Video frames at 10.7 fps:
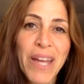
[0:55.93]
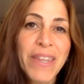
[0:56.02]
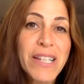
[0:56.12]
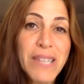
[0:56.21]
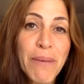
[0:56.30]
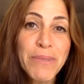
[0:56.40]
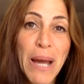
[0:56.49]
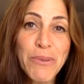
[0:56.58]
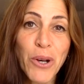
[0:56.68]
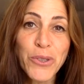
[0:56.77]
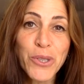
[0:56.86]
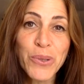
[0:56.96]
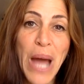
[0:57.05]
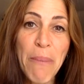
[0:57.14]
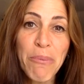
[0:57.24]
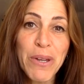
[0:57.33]
They sometimes also
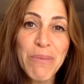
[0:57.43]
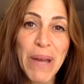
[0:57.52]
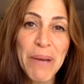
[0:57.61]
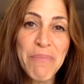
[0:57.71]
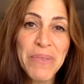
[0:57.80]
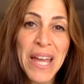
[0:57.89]
nap with me.